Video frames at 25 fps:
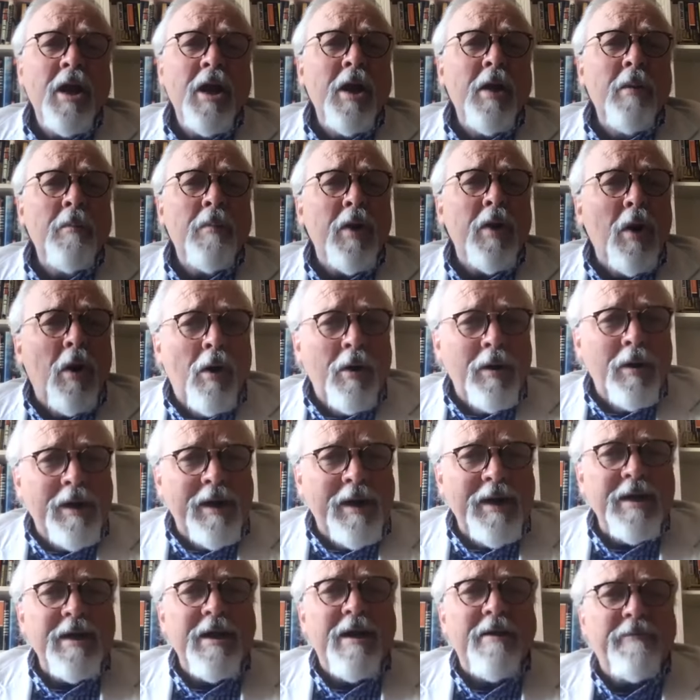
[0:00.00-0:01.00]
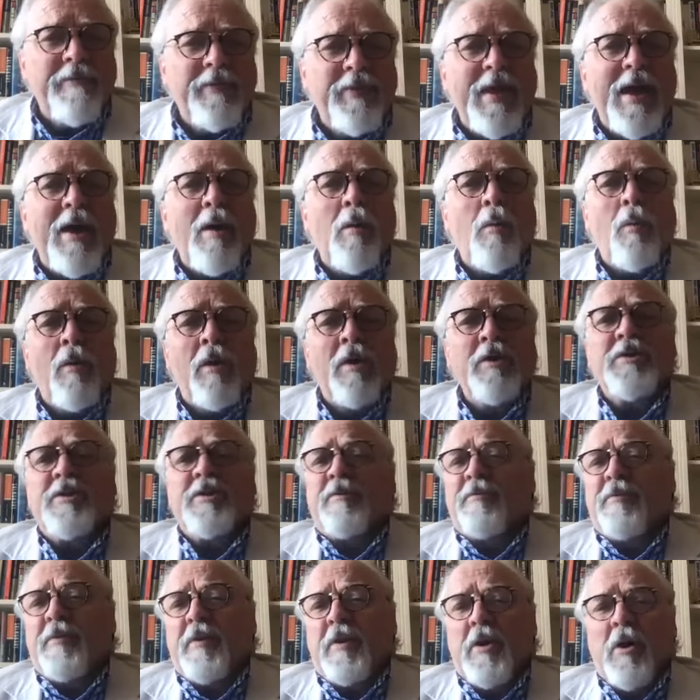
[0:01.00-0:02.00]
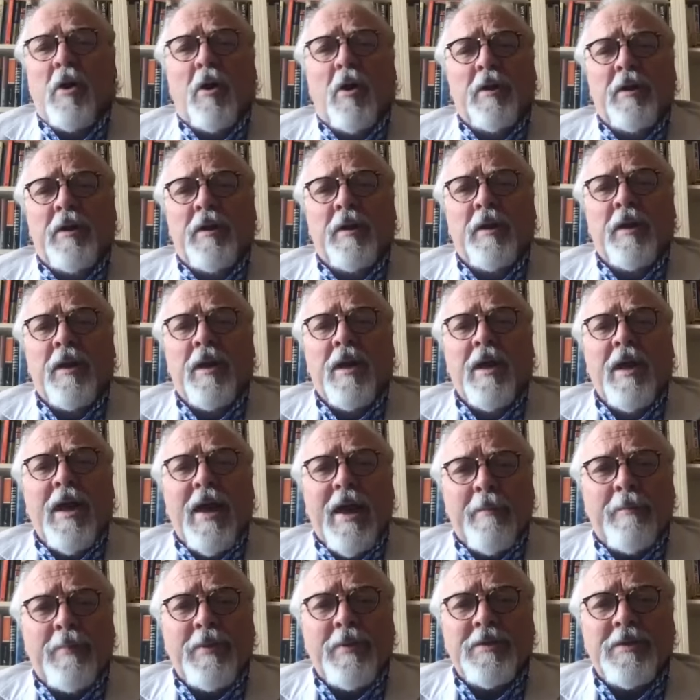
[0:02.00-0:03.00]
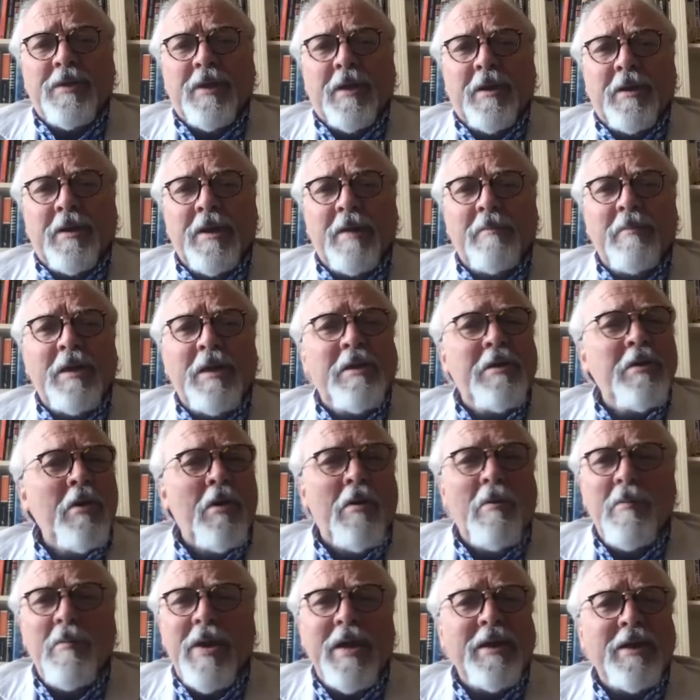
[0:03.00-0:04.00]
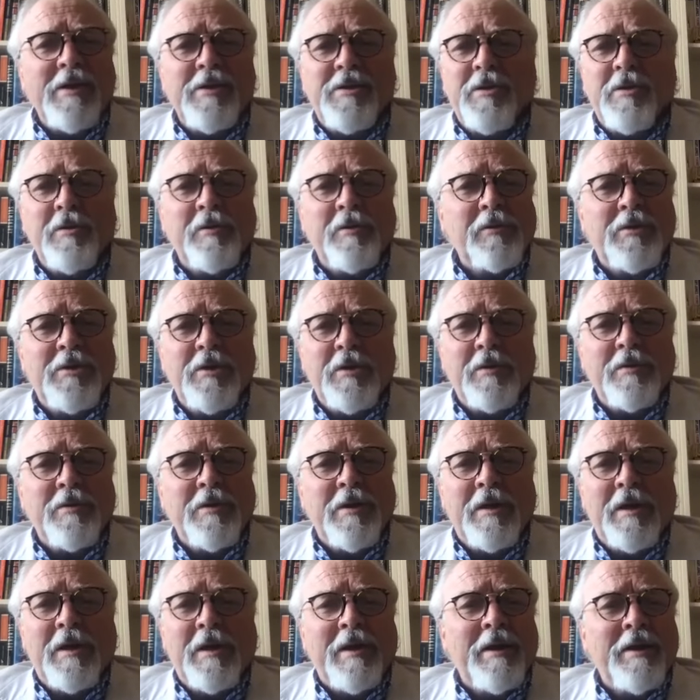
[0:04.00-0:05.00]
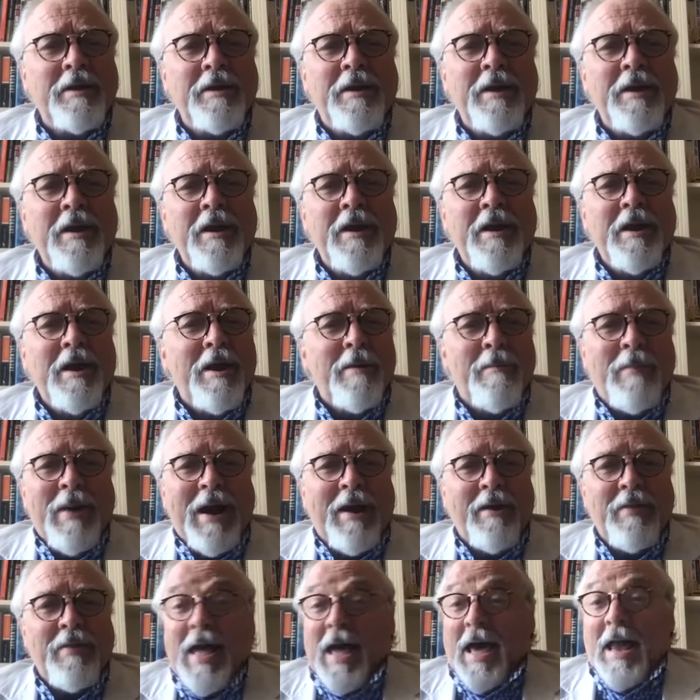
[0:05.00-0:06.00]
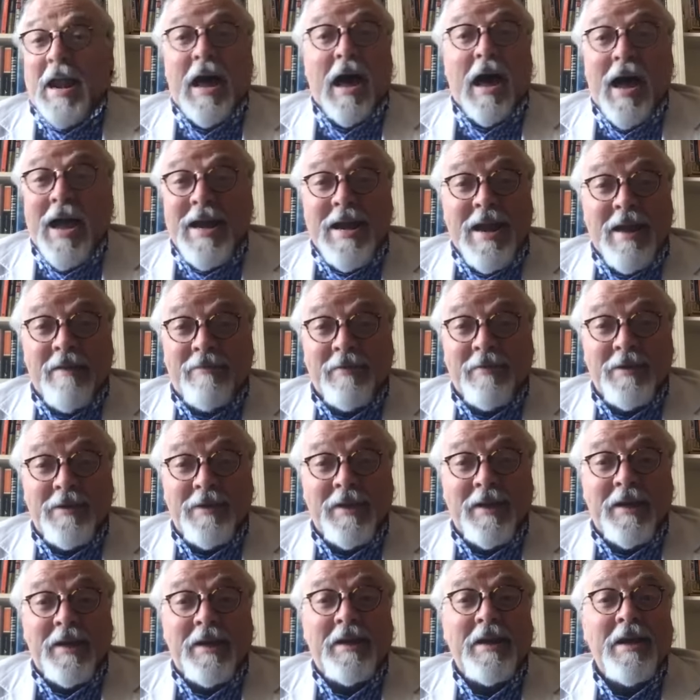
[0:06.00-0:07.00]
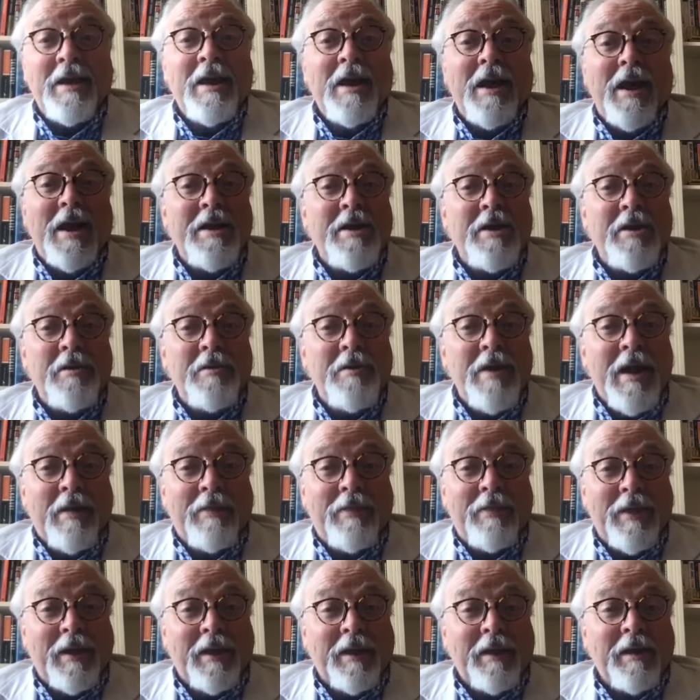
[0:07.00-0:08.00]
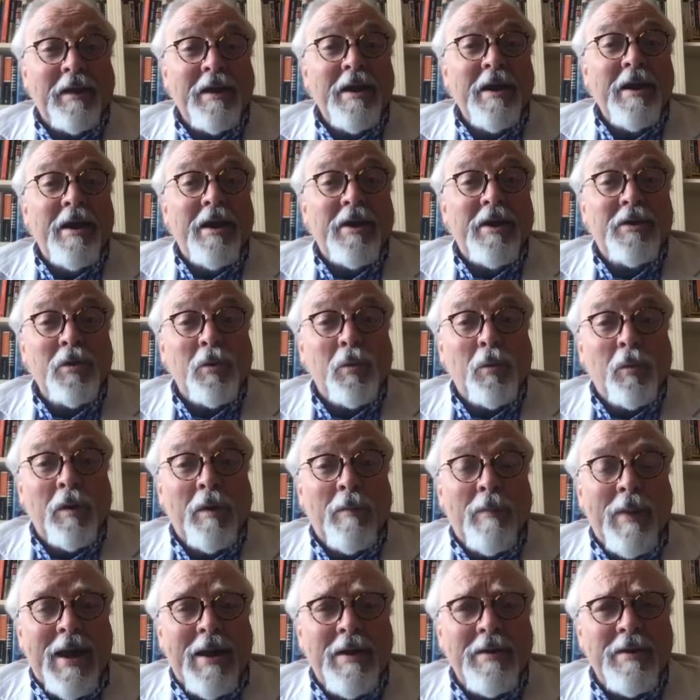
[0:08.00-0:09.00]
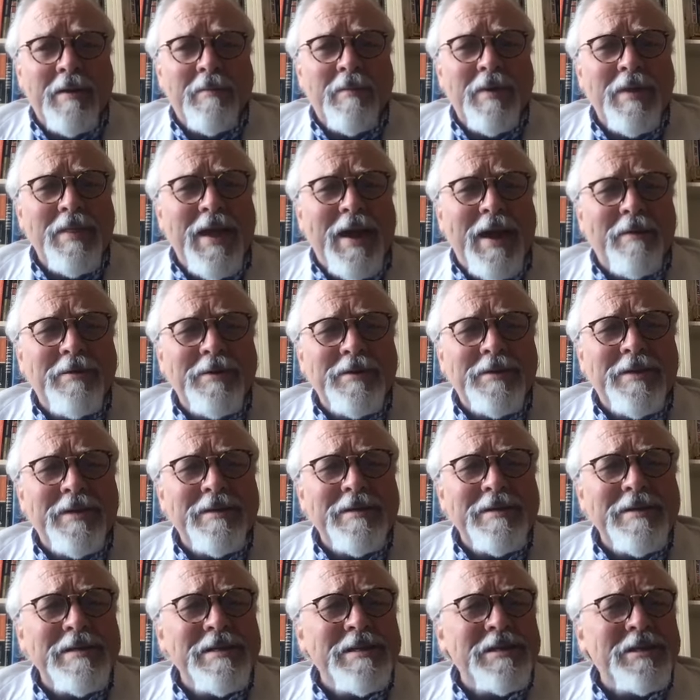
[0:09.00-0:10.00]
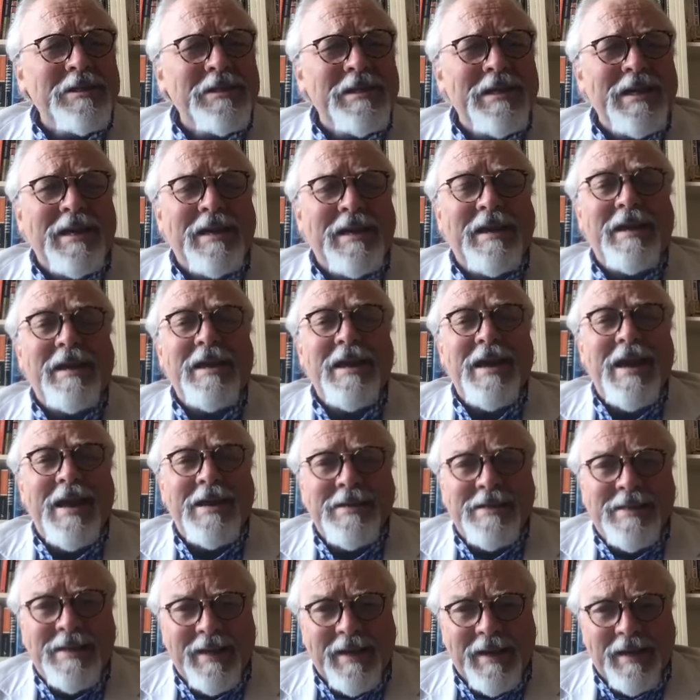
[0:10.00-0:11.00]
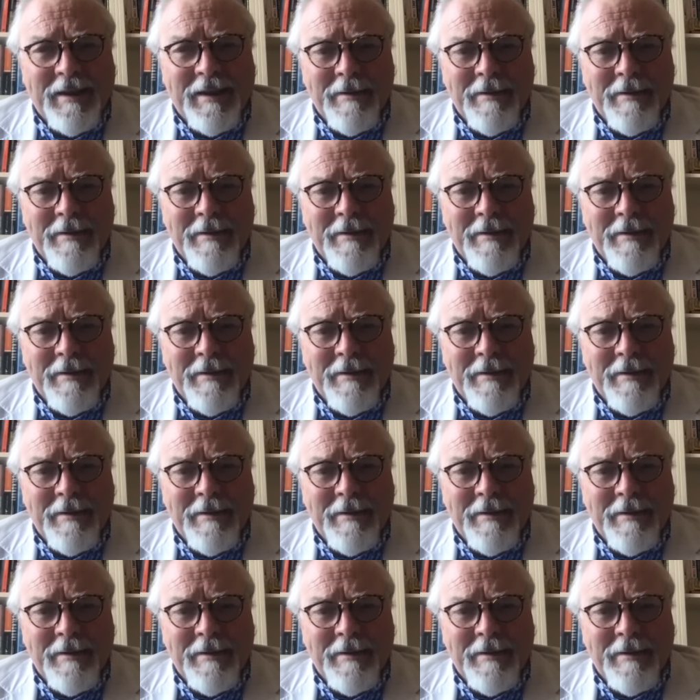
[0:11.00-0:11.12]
but oddly enough, that was a forgotten episode. I mean, not many school children learned about that. I never did. I knew nothing at all about it, but that was a gigantic